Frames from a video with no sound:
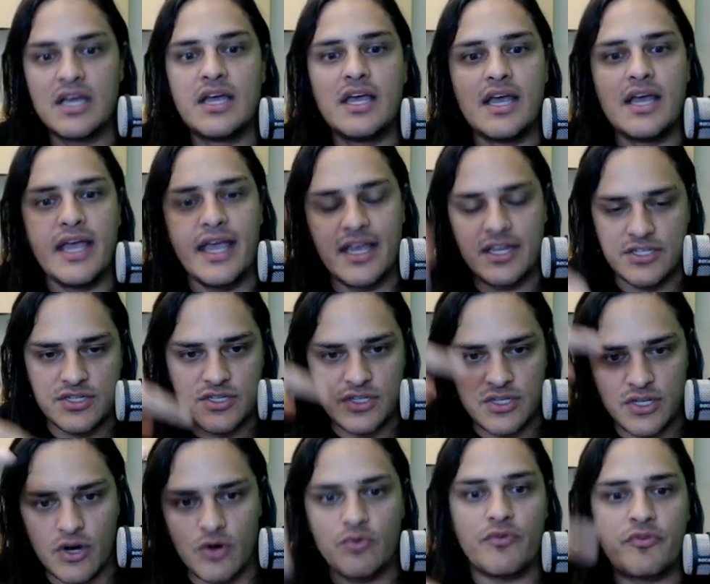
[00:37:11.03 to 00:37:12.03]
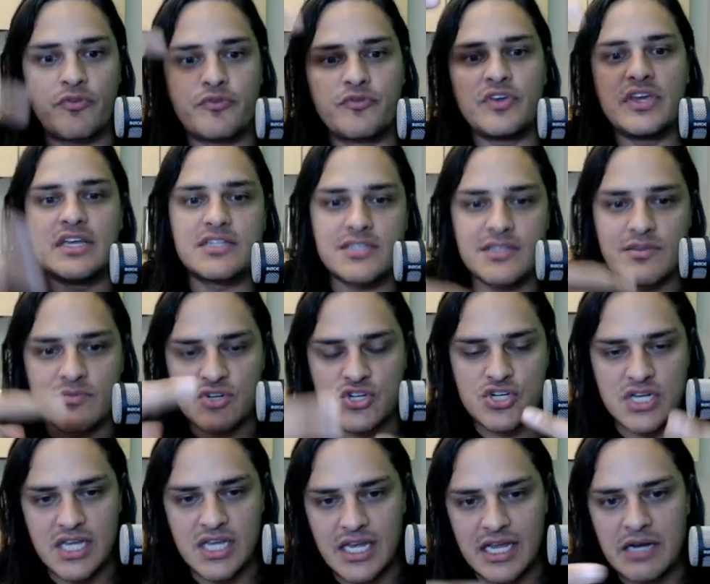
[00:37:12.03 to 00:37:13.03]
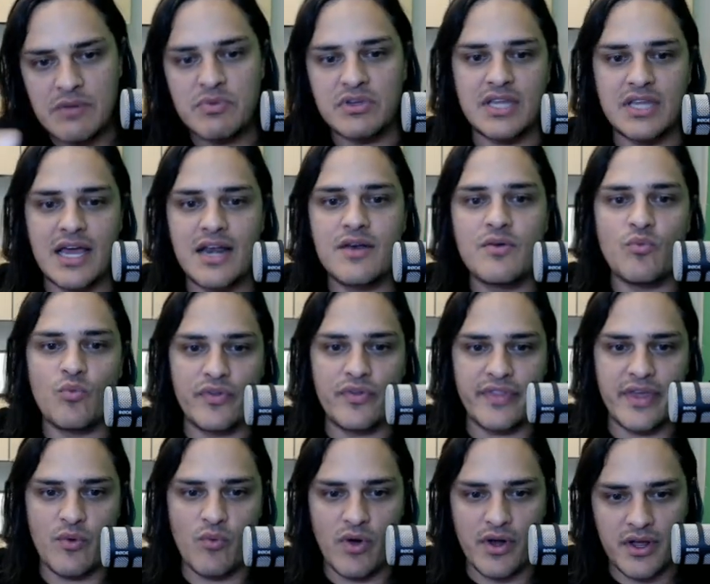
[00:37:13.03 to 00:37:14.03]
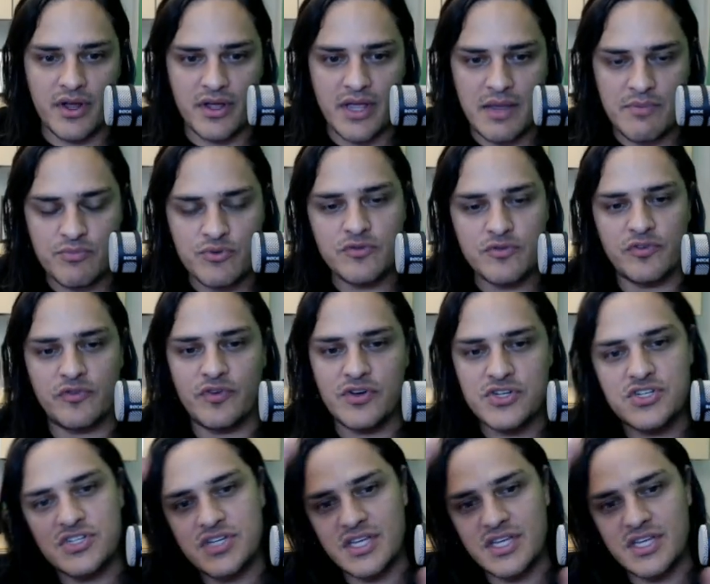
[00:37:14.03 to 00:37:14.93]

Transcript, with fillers: It's you know feeds the machine, but then when they want to improve efficiency,